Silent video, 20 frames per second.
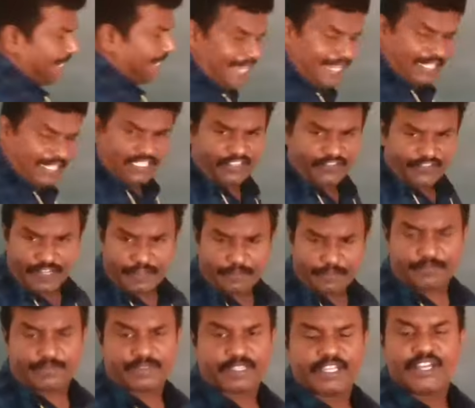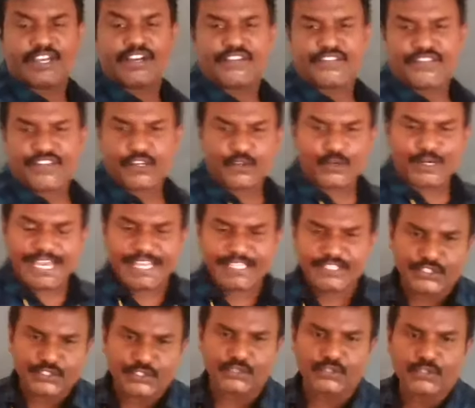ranging from few
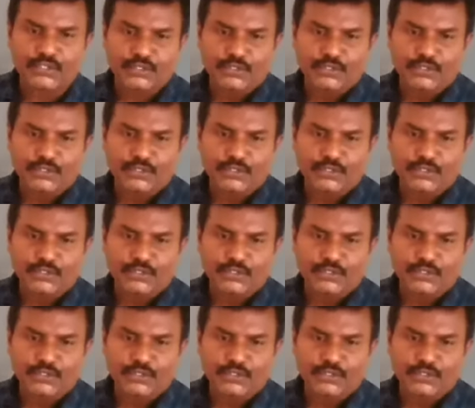days to